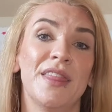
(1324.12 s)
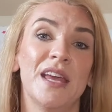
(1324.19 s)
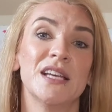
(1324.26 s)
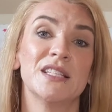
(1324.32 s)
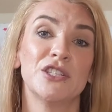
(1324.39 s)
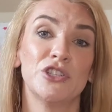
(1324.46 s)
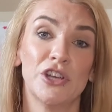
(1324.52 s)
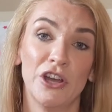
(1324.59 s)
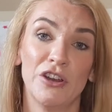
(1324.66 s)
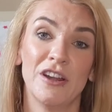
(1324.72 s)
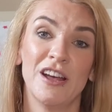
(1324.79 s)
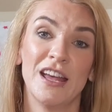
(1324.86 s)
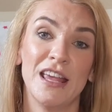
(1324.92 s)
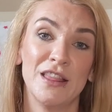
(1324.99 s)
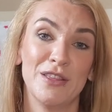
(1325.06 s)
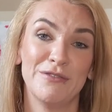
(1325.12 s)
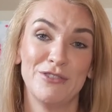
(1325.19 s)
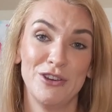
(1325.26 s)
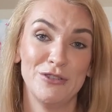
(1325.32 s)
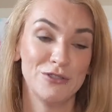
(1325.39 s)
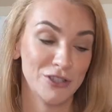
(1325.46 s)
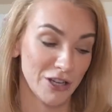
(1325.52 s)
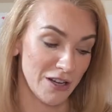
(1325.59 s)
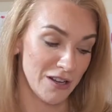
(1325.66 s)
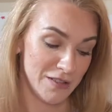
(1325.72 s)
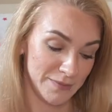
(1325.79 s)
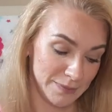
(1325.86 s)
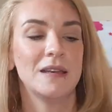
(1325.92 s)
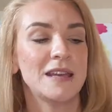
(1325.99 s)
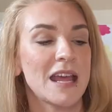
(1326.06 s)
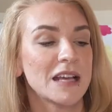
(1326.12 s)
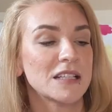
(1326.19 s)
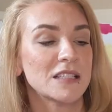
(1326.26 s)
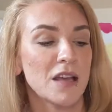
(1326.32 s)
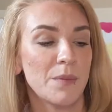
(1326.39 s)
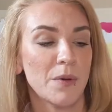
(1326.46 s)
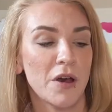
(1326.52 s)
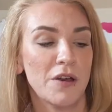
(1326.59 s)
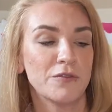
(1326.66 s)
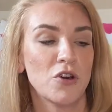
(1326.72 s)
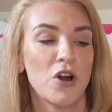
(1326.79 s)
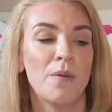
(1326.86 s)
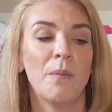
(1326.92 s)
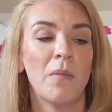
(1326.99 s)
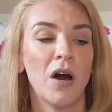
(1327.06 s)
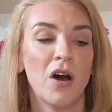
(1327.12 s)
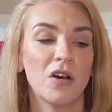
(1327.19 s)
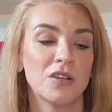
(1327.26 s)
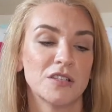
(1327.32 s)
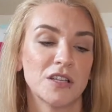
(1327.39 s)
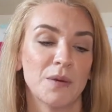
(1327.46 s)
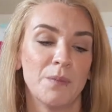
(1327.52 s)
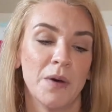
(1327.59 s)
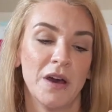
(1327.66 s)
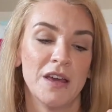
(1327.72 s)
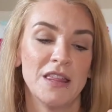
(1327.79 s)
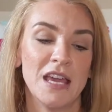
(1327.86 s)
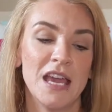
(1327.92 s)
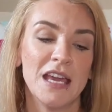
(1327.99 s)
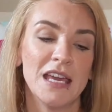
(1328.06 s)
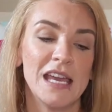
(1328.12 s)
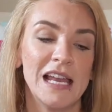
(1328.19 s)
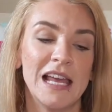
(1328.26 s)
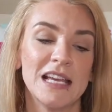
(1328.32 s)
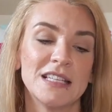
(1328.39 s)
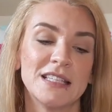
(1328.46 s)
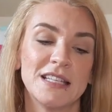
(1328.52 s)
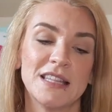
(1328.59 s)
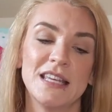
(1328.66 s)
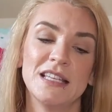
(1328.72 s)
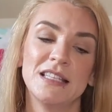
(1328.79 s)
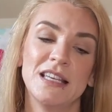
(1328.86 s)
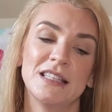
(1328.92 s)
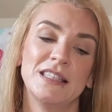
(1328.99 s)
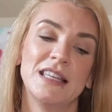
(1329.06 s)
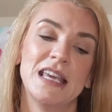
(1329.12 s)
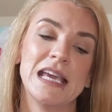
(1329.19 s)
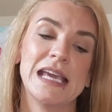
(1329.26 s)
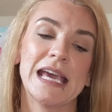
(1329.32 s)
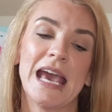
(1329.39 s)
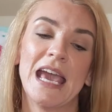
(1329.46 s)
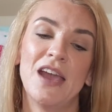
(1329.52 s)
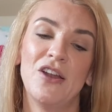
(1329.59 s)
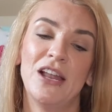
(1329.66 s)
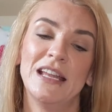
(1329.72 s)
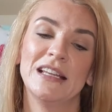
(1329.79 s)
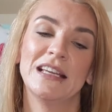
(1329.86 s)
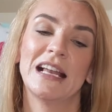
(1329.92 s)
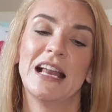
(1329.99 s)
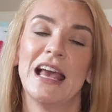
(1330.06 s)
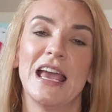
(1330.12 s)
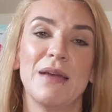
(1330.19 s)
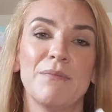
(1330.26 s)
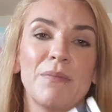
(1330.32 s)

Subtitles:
this toner in the future. Next up, I've got a mask by The Inky List. This is the Kaolin Clay